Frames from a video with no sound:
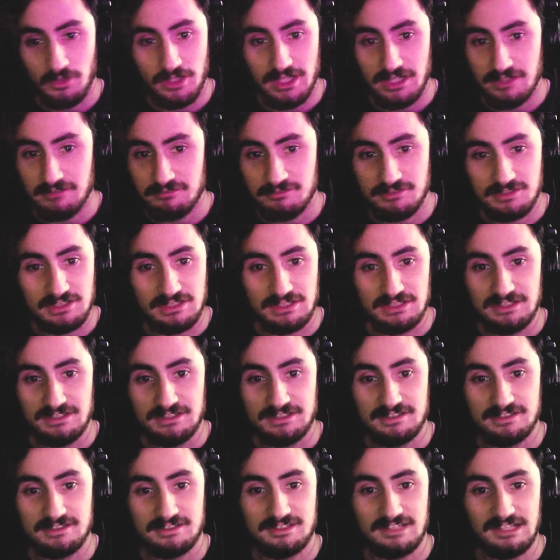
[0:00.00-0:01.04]

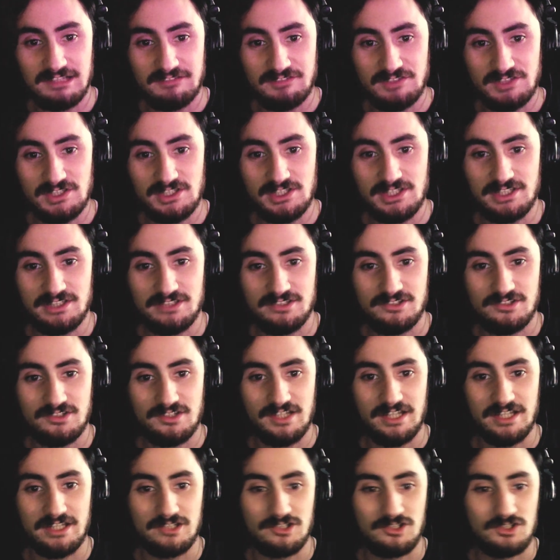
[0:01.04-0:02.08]
whatever David
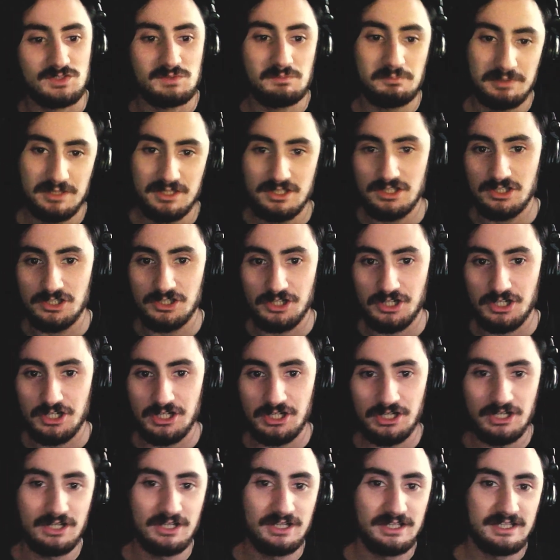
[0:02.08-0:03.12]
Lynch, like just
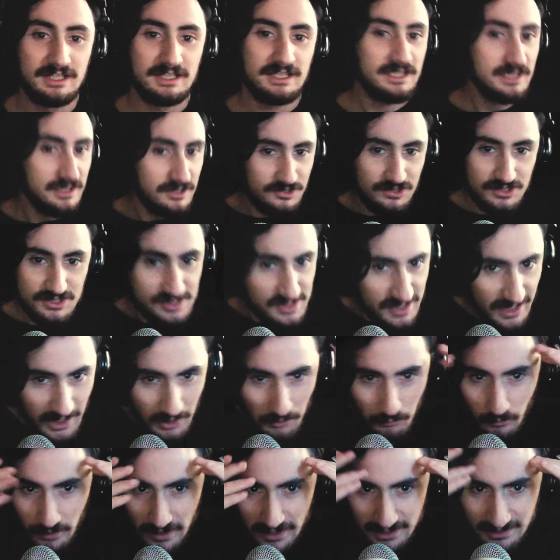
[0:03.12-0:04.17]
pure. He just
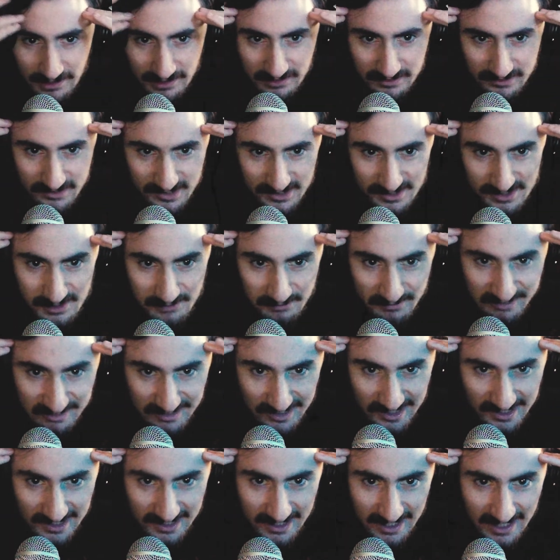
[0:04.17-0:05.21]
like did some
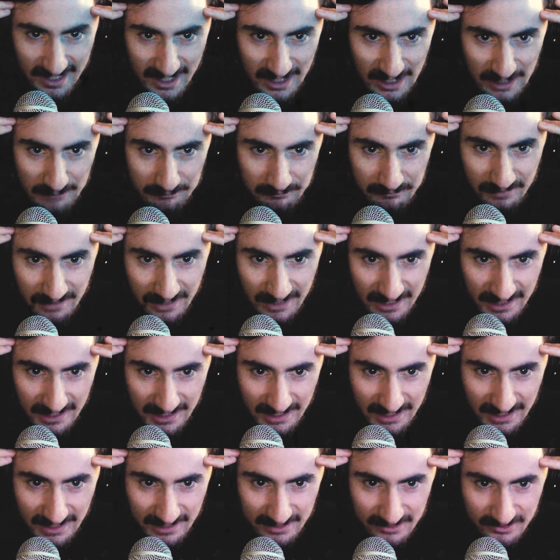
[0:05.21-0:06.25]
TM
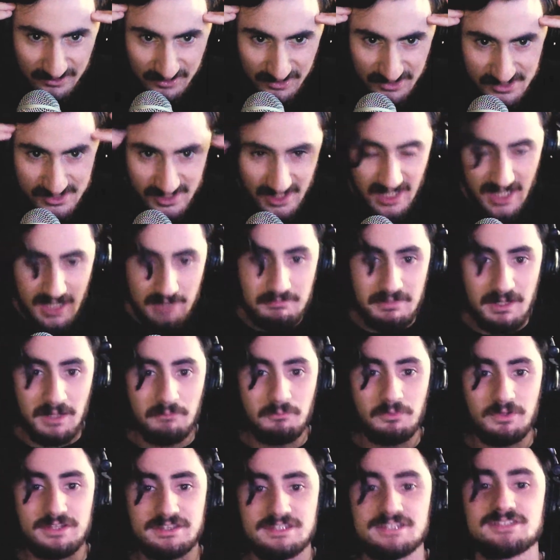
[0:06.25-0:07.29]
and just came
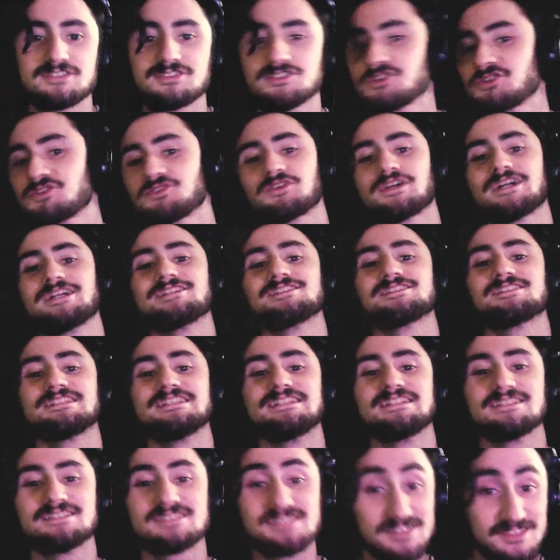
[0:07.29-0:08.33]
up with this
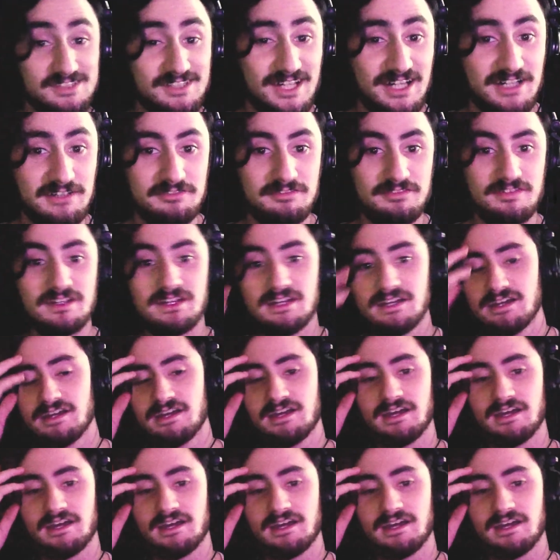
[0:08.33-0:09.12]
crazy stuff.